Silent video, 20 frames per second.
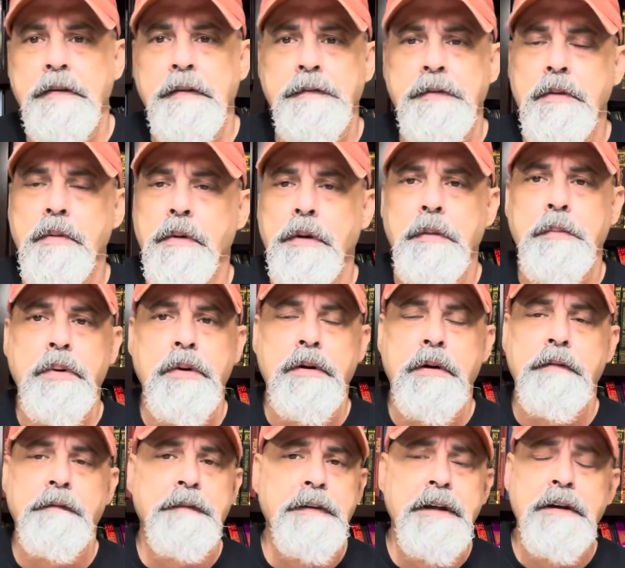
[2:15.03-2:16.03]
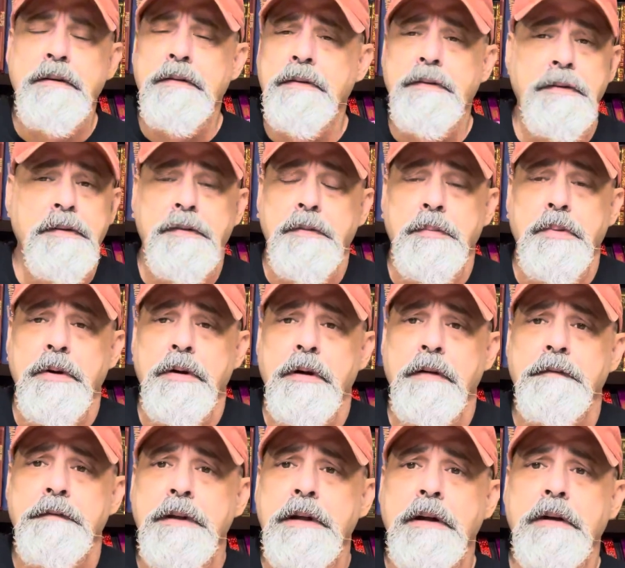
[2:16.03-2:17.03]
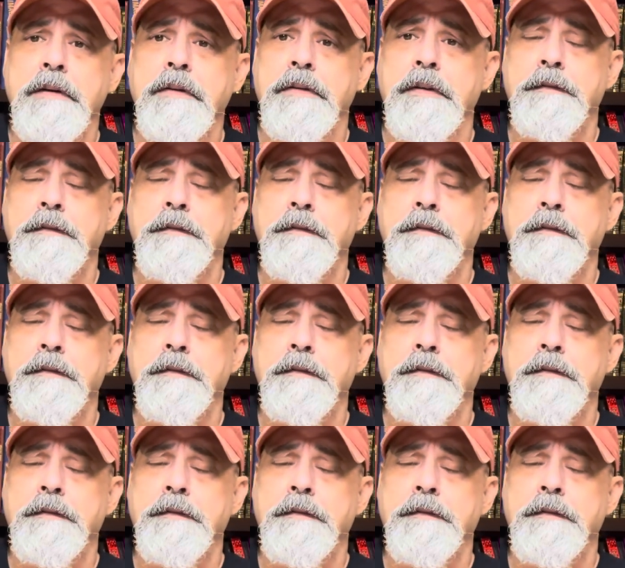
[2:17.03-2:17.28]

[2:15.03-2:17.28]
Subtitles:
If you want a book on vehicles, there's a book on vehicles.